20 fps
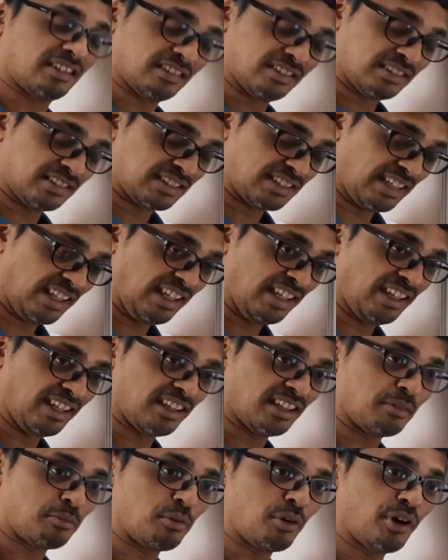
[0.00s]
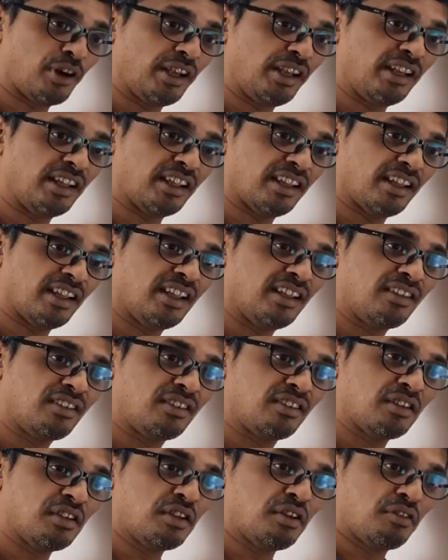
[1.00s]
See, the point is
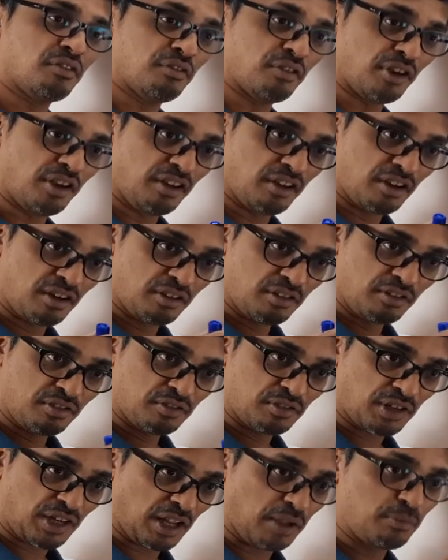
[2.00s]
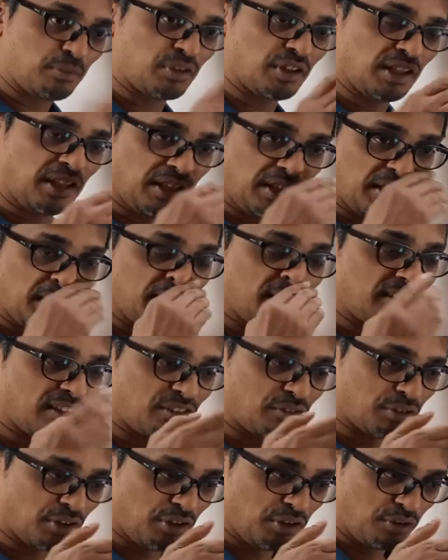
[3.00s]
what I'm saying is
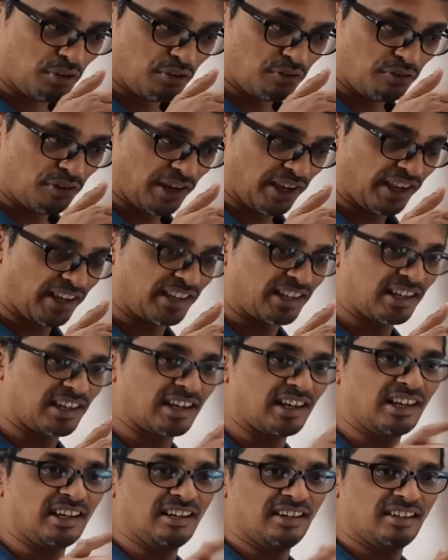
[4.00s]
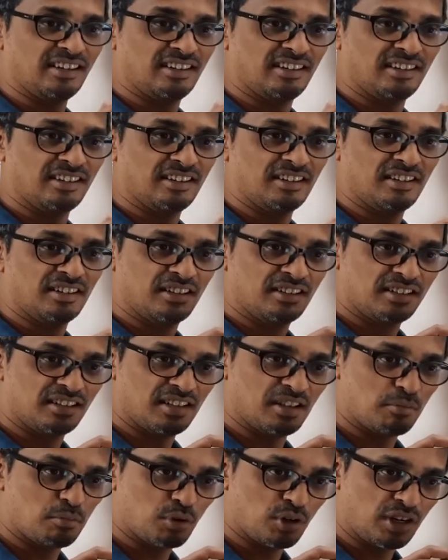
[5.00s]
when you fire the gun, the
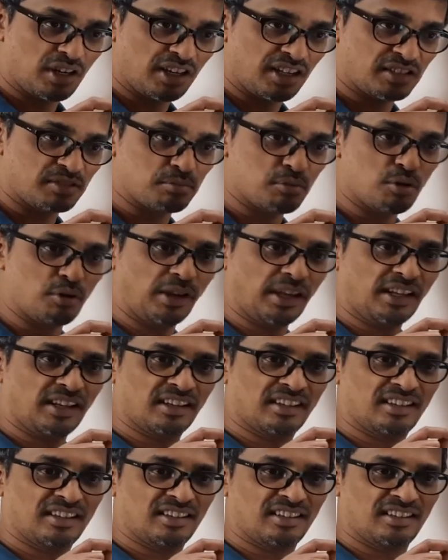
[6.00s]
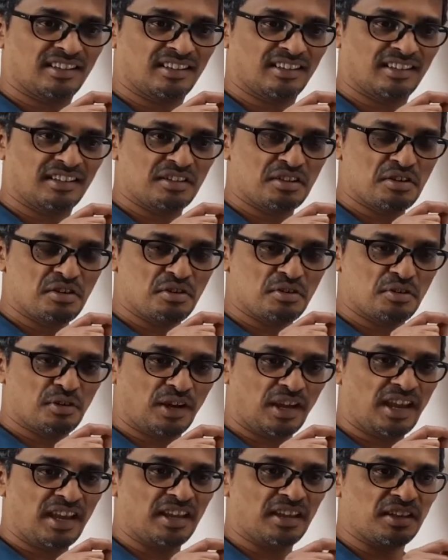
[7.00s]
bullet is moving.
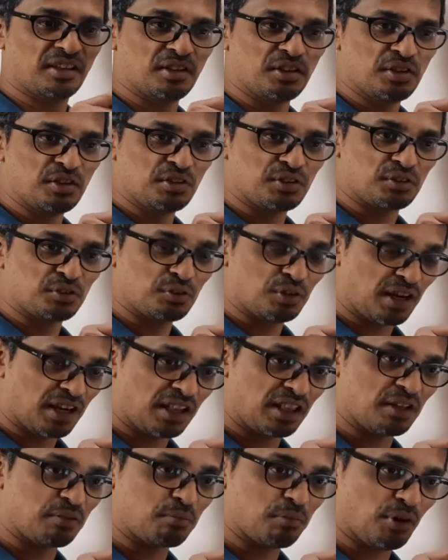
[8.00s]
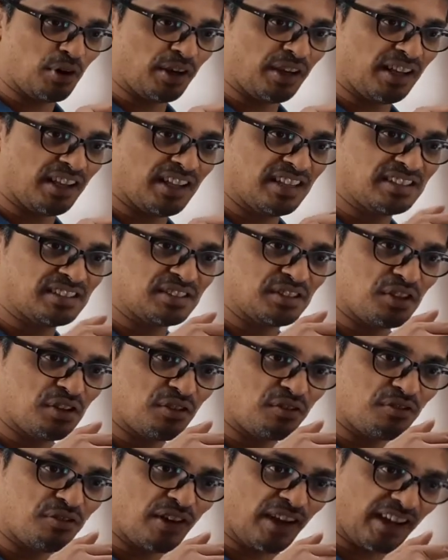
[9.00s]
Okay, so what the point is, you
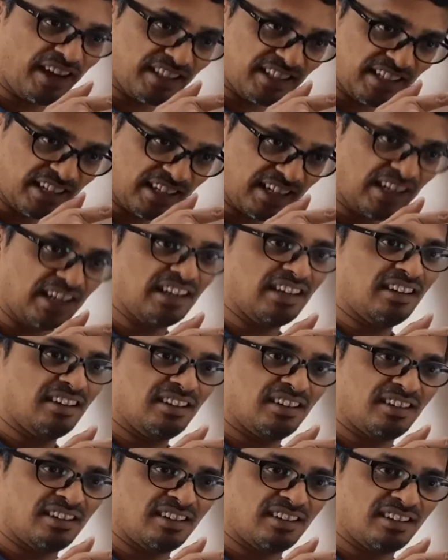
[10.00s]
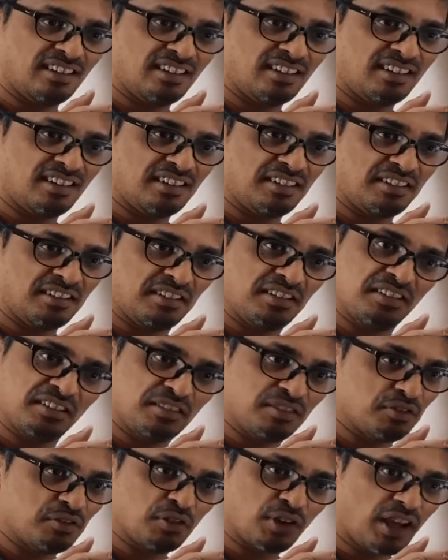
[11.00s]
fire the gun,
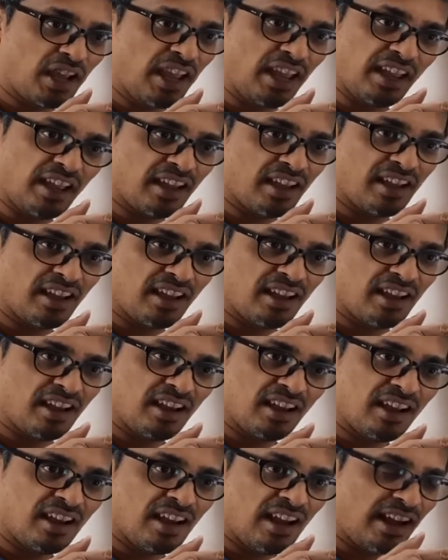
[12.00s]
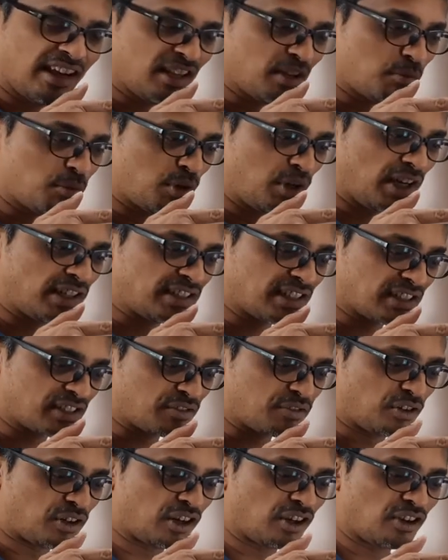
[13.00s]
okay, and the bullet just
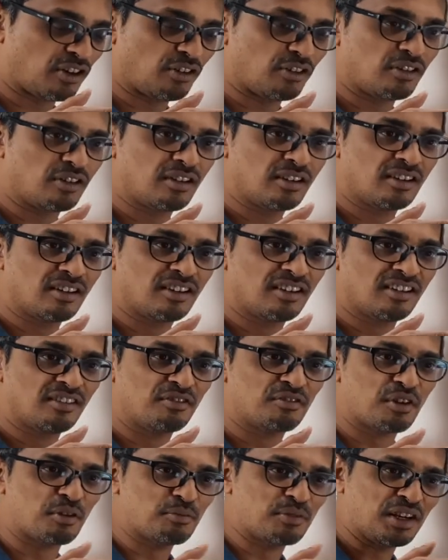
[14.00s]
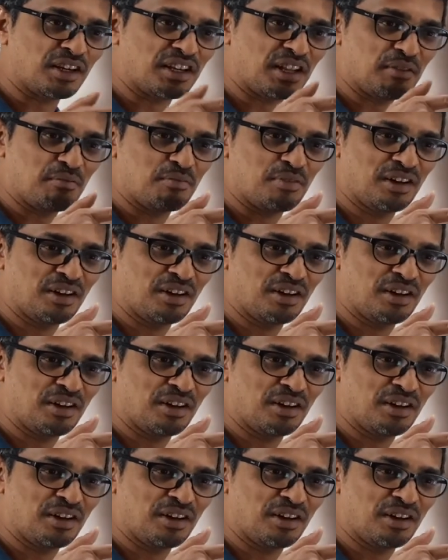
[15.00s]
fall down from the tip.